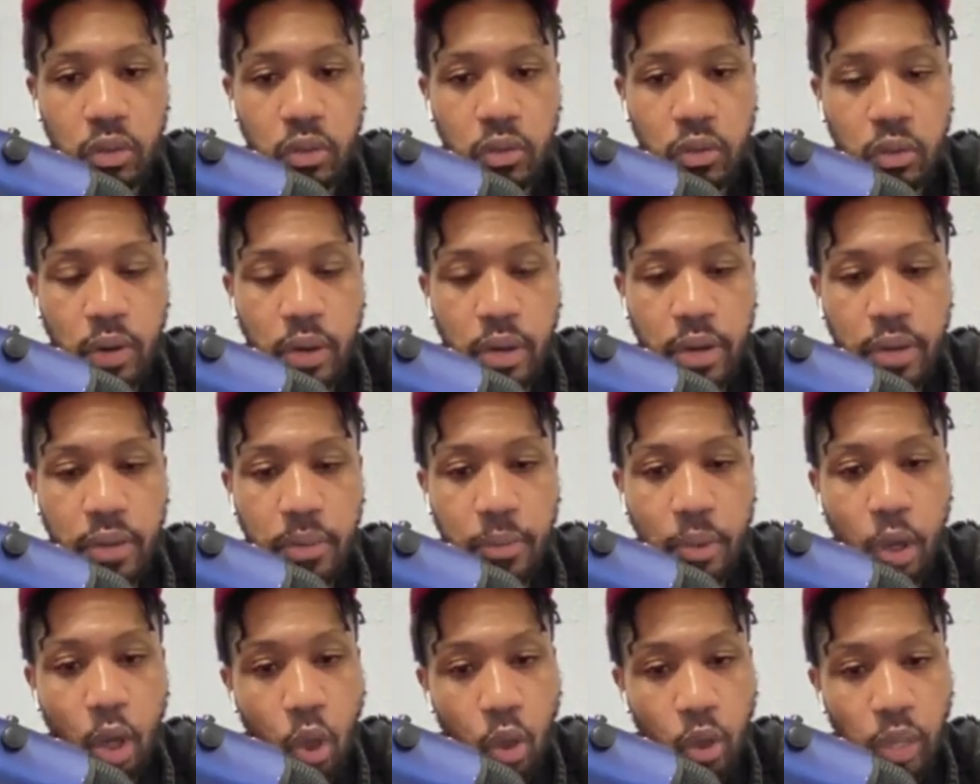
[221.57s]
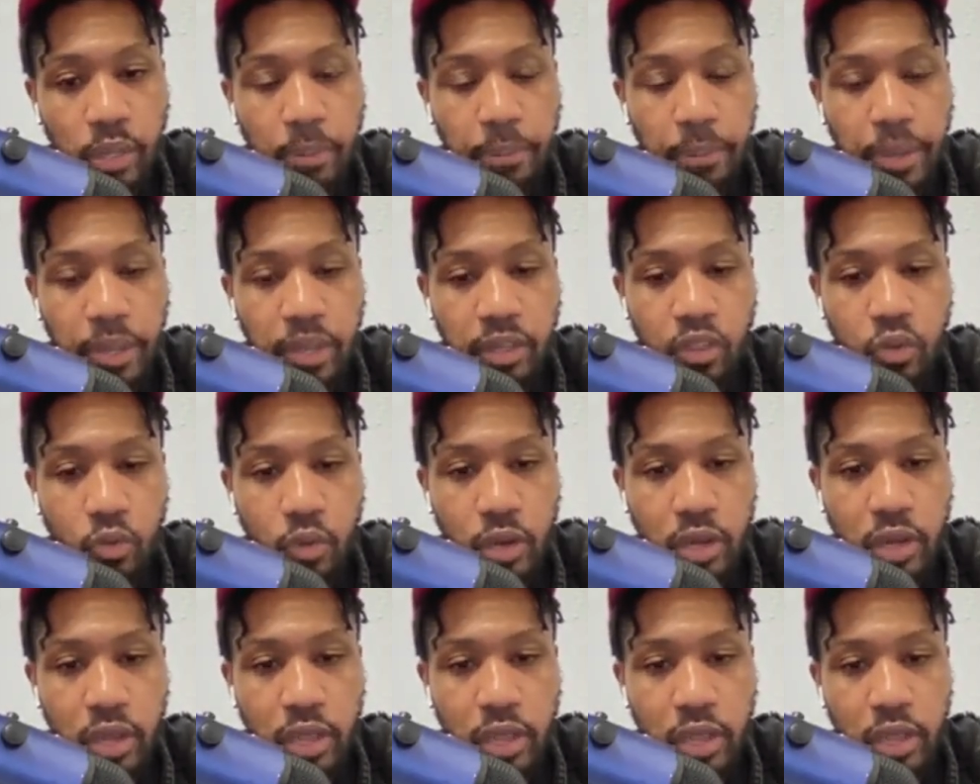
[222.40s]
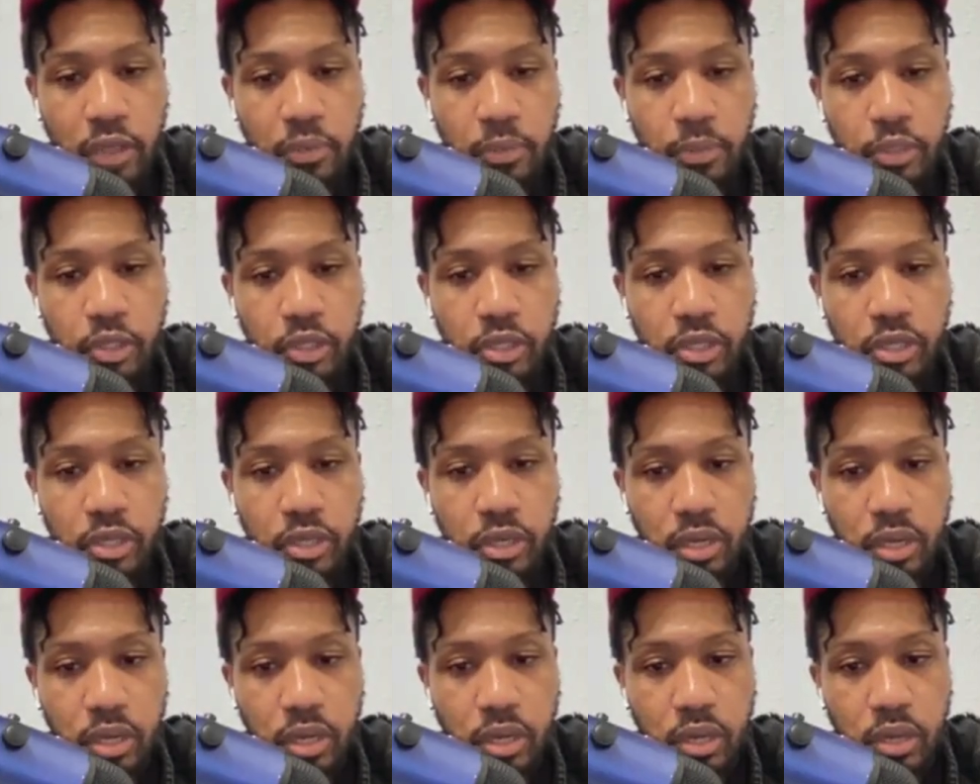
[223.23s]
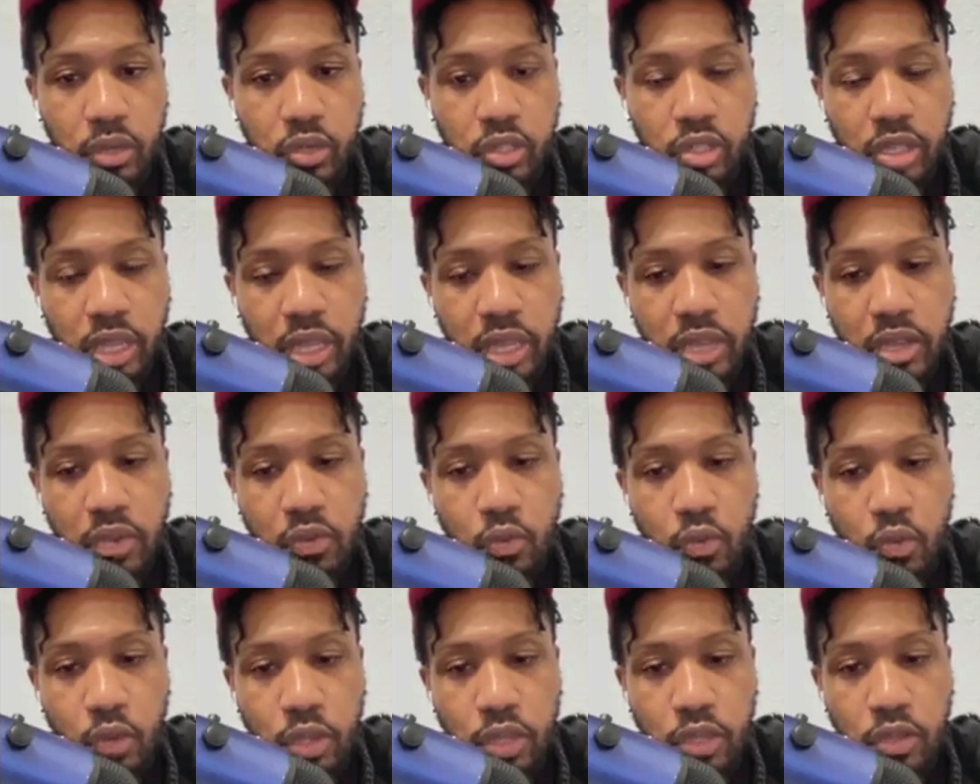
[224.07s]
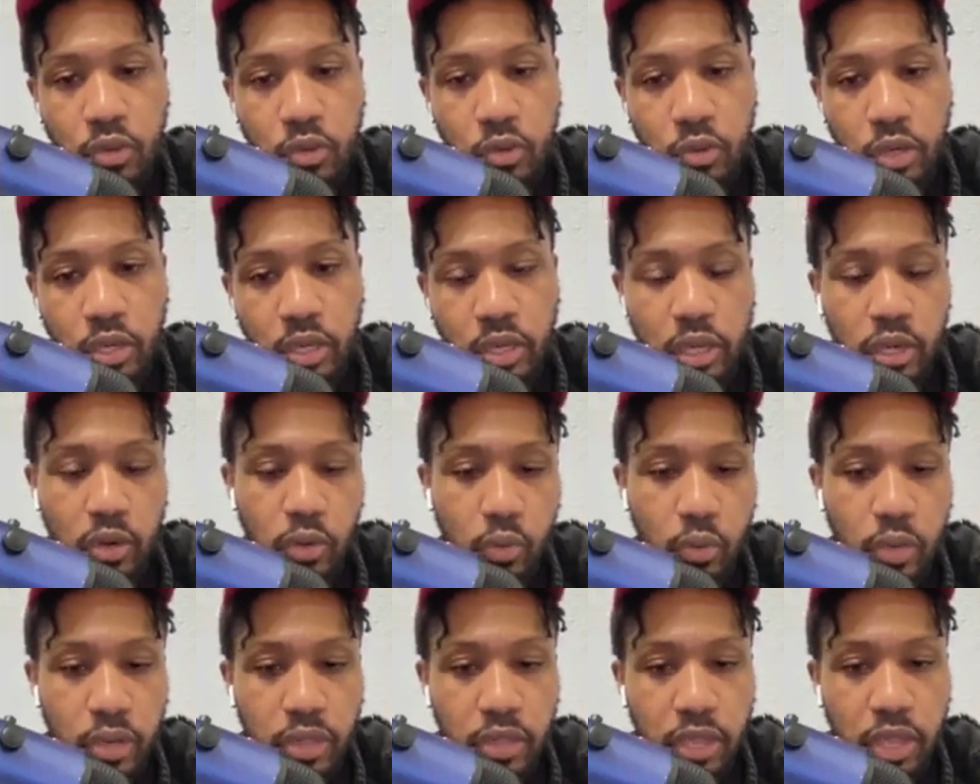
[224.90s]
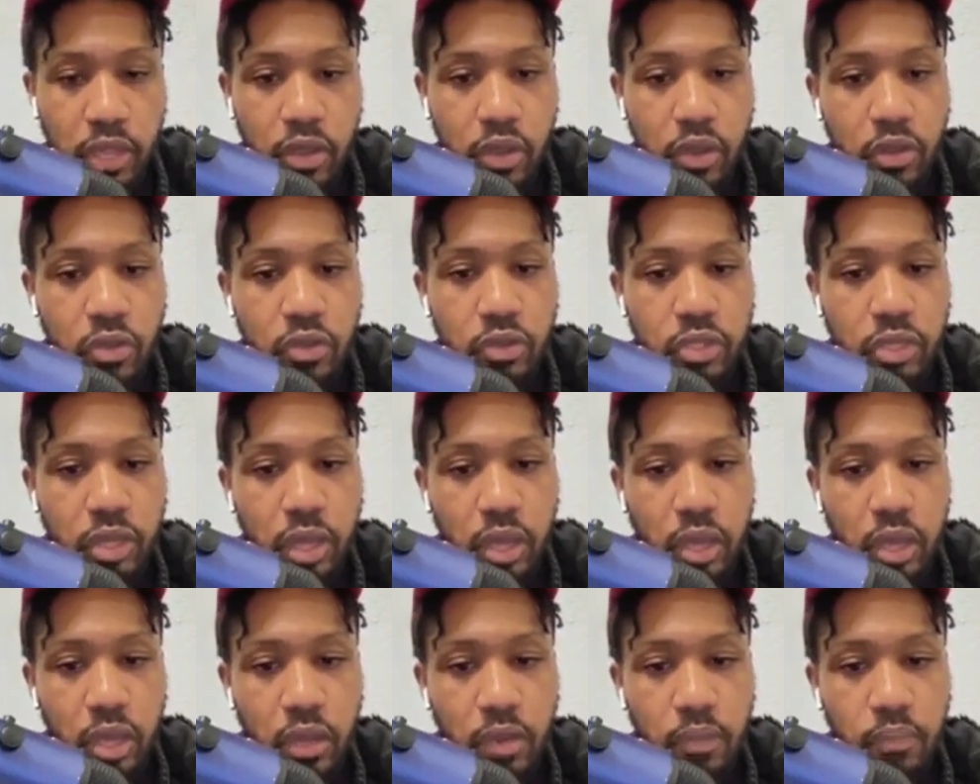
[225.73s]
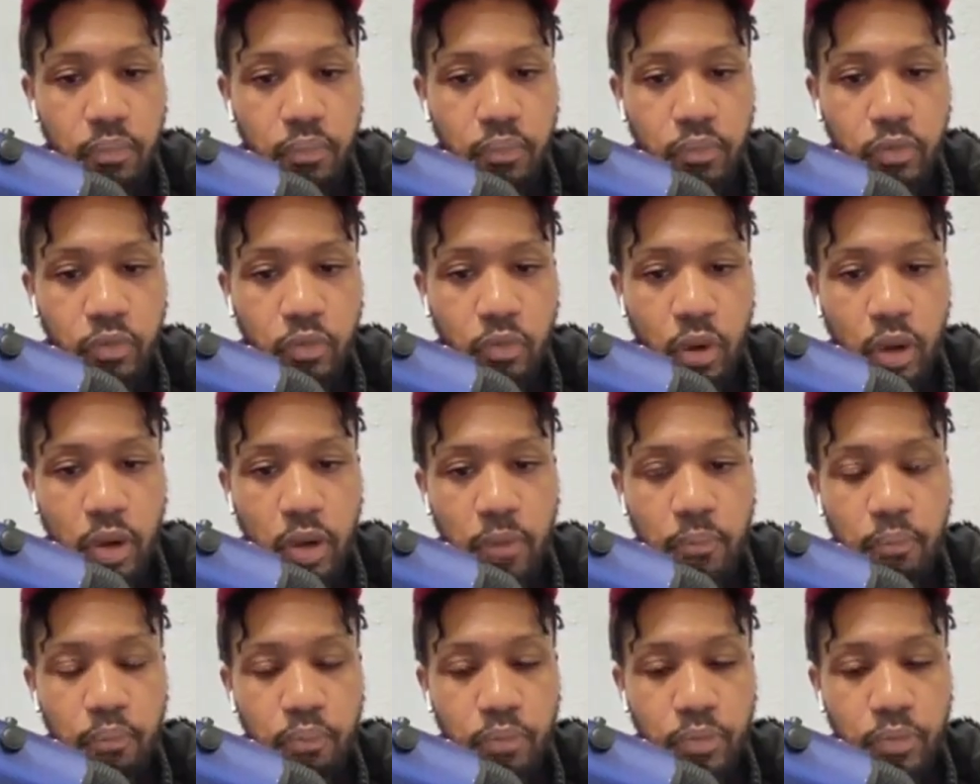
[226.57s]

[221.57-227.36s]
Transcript: right? Only pay 3.5% down, stay in one unit and rent that other side, right?